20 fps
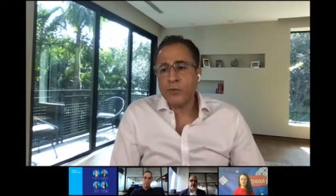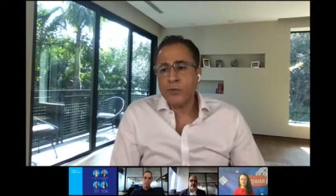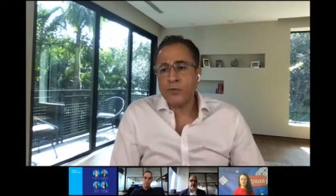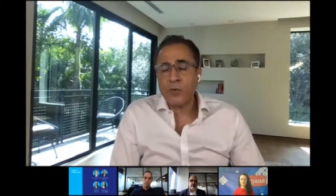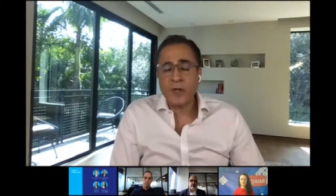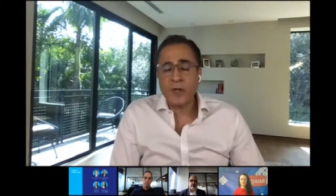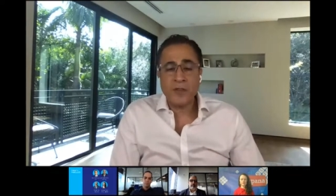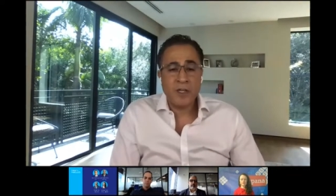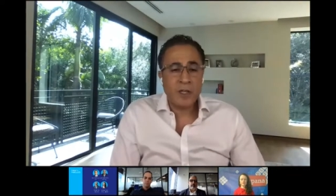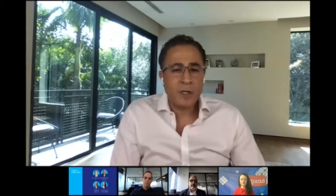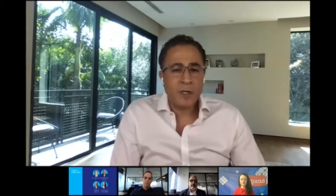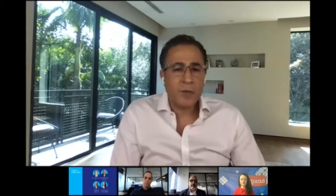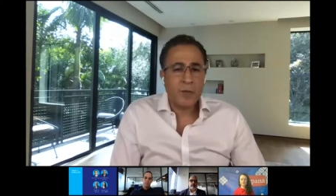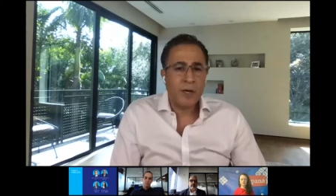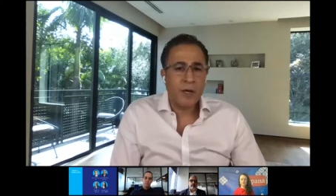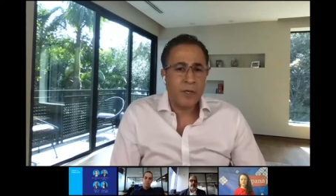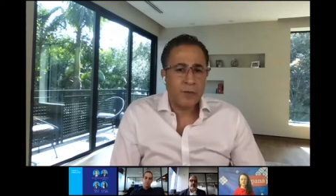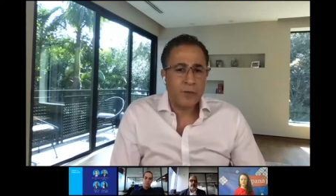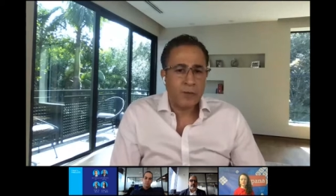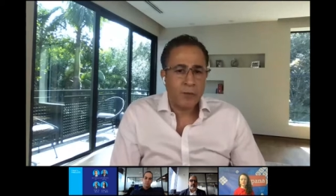adhere
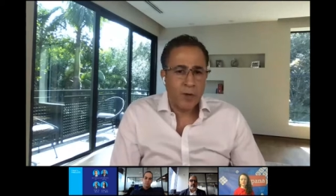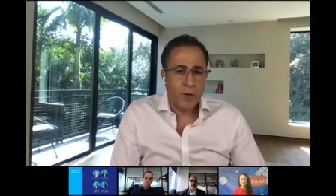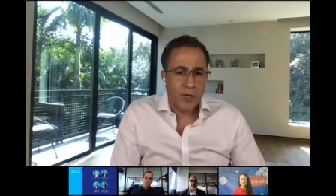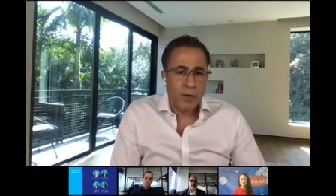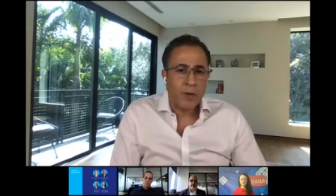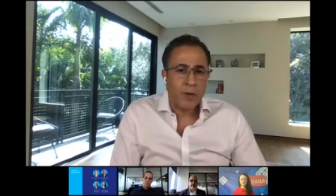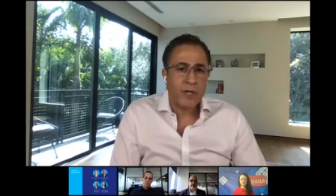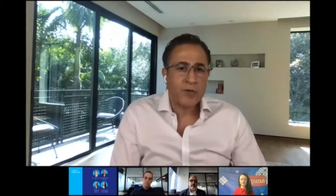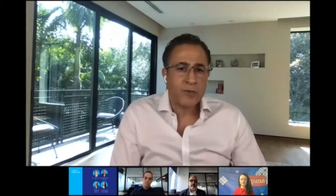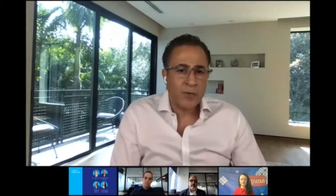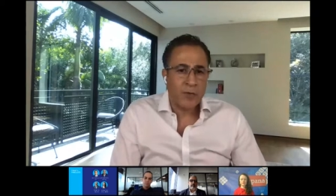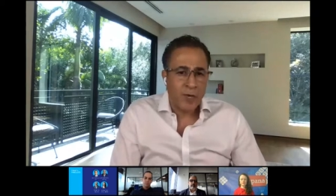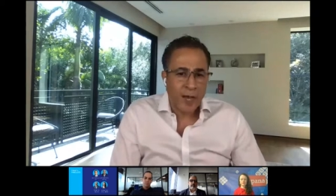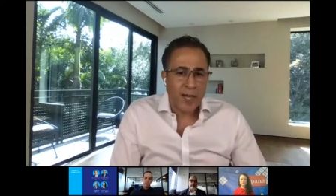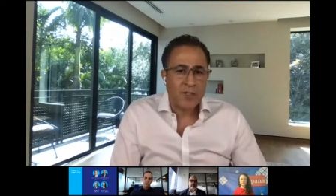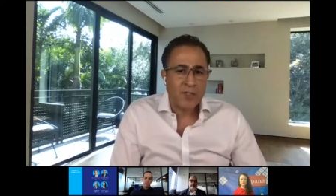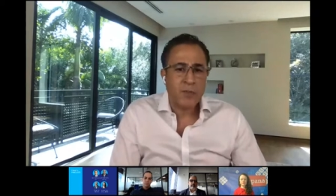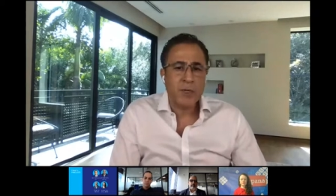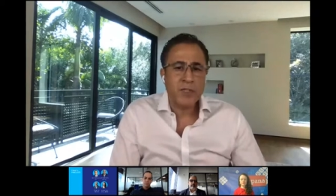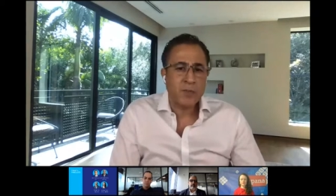by the regulatory
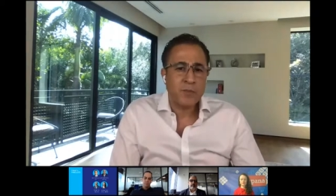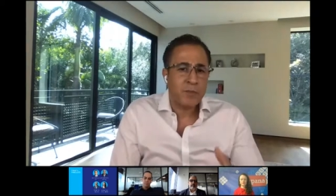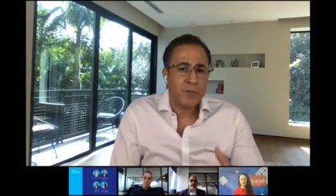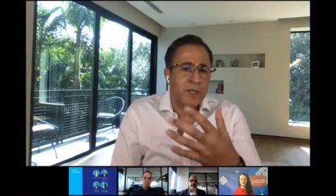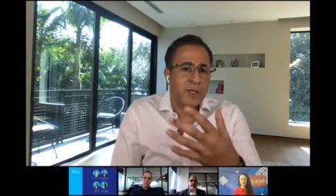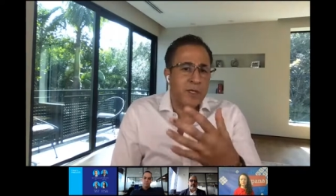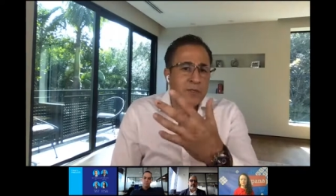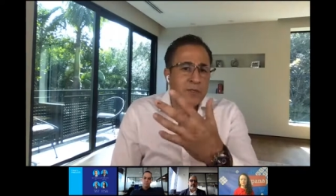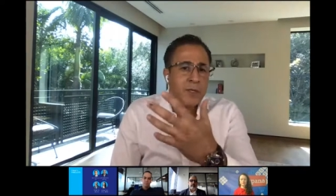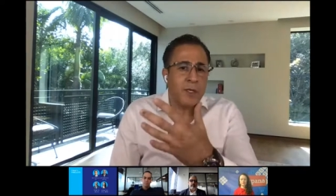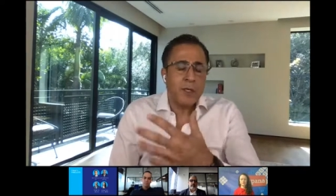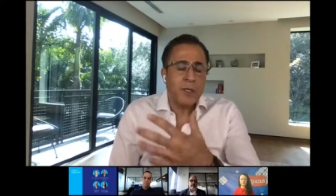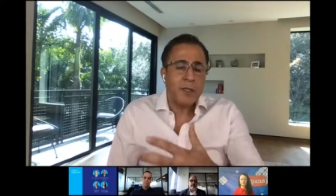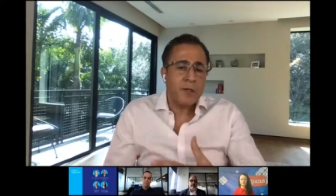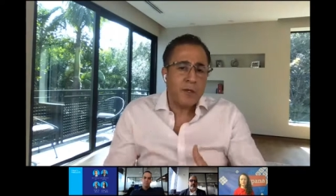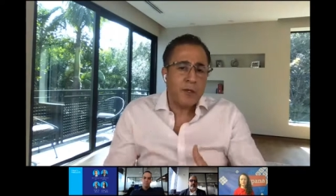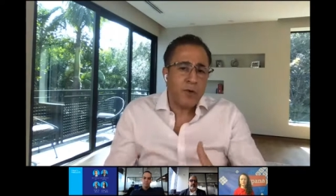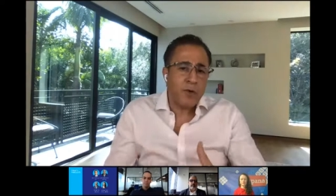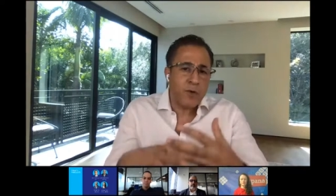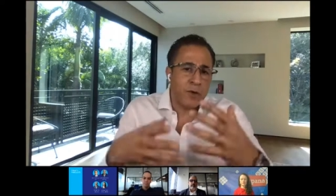aspects, be it
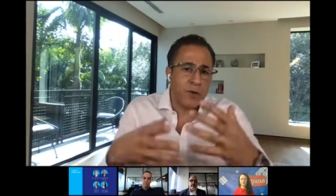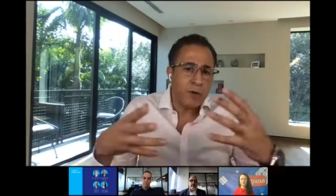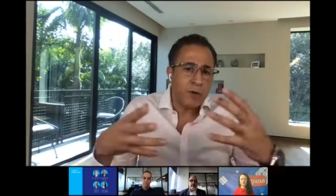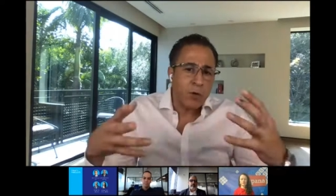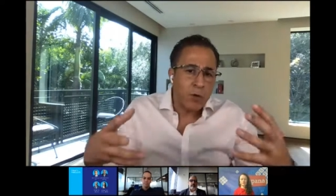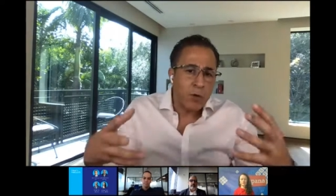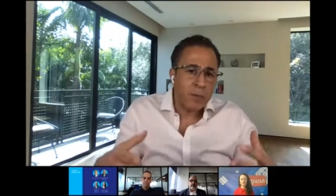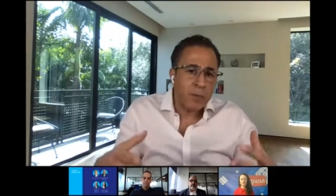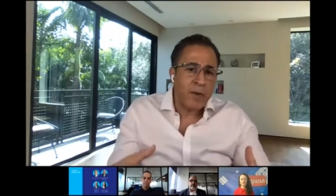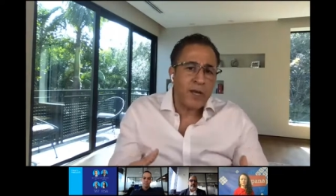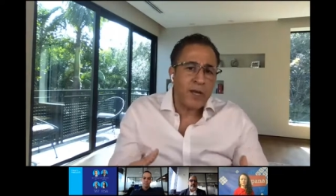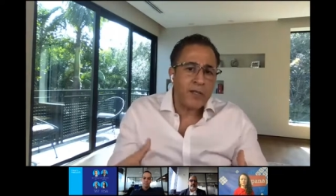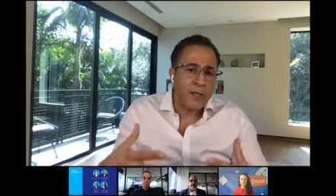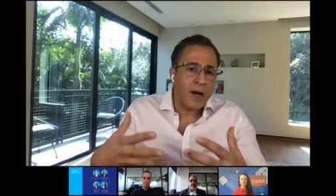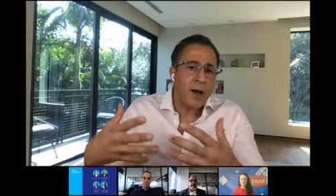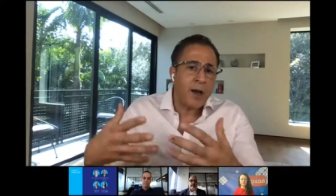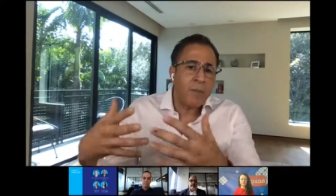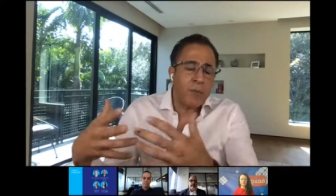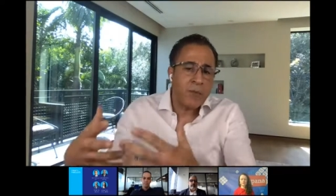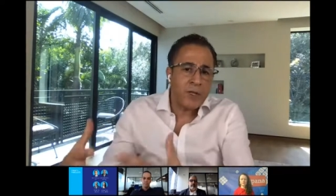for a global bank that
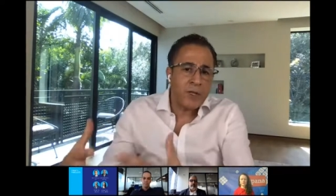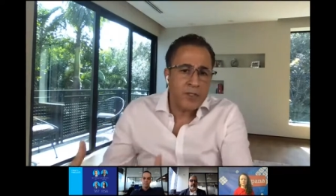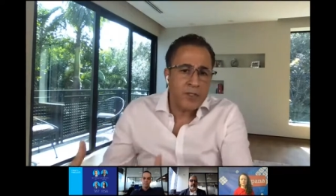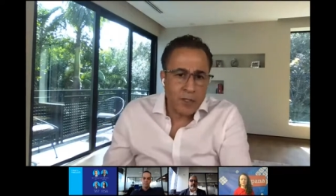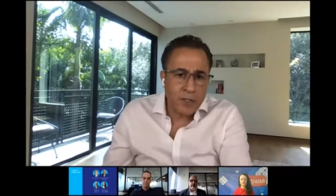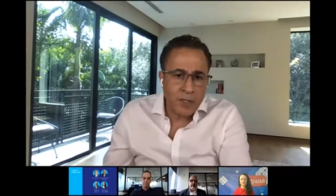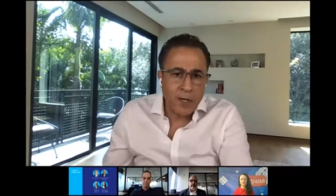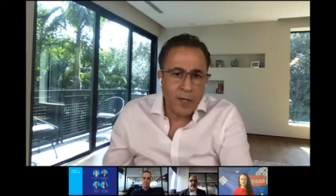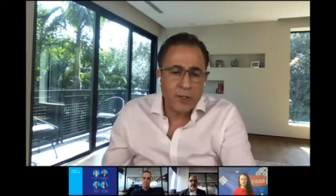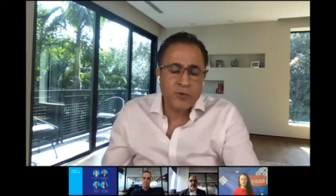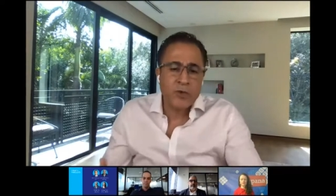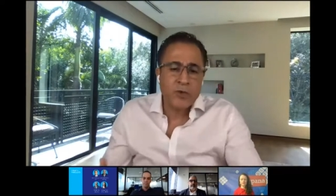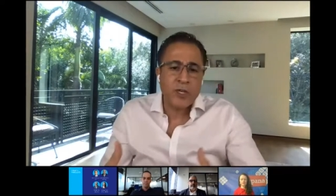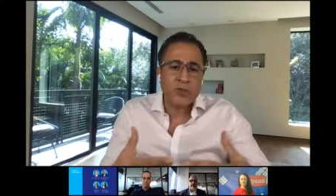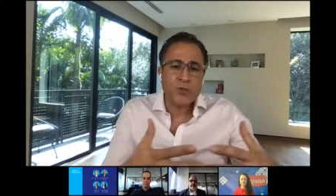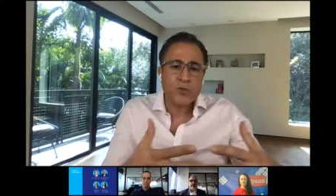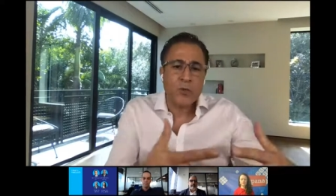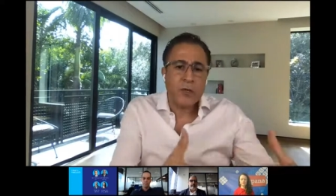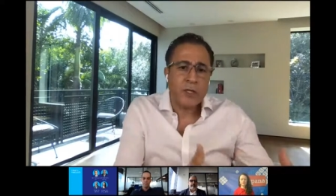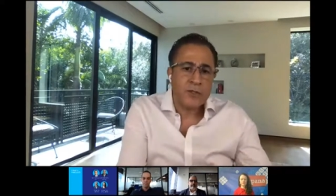operates in a country as
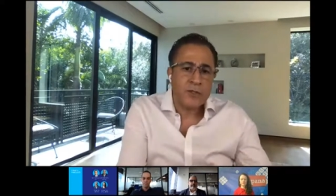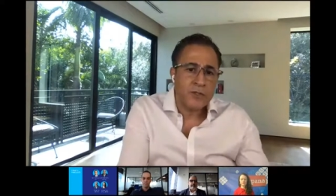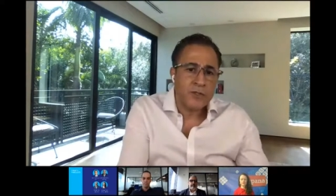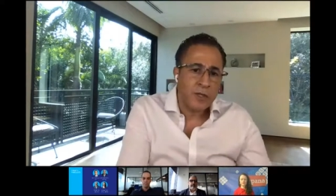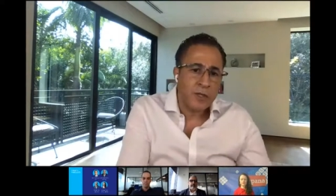well as